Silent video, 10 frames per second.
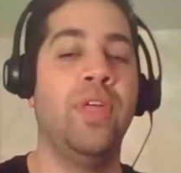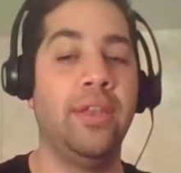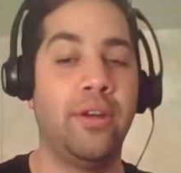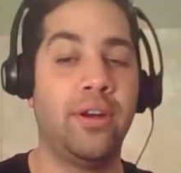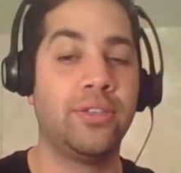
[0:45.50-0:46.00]

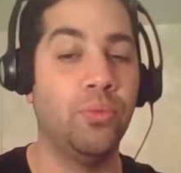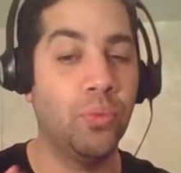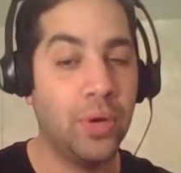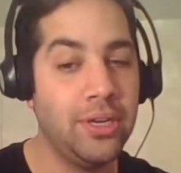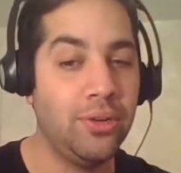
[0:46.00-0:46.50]
then, Darcy,
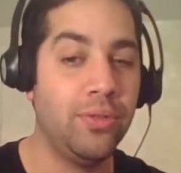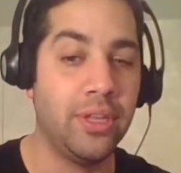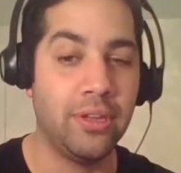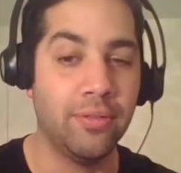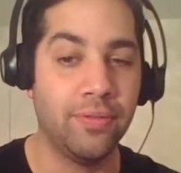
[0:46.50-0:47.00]
what did you
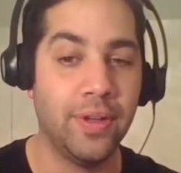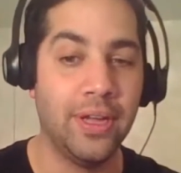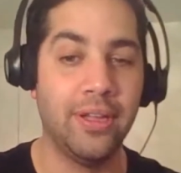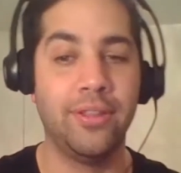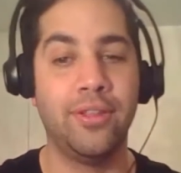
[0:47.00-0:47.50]
think of
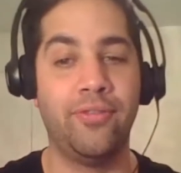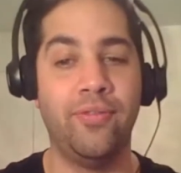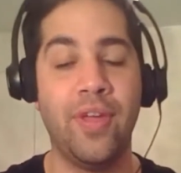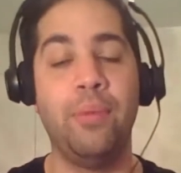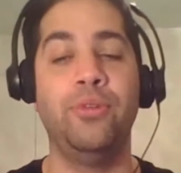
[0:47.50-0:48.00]
the
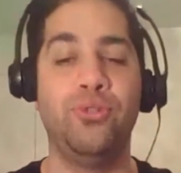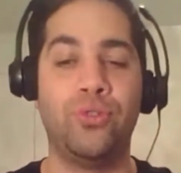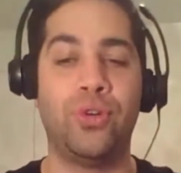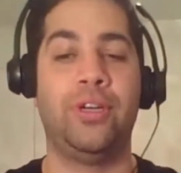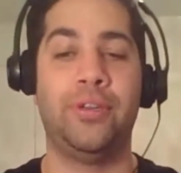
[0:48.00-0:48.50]
Venom 2
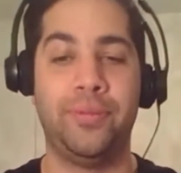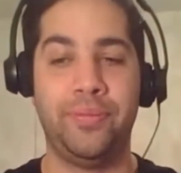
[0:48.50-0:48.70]
trailer?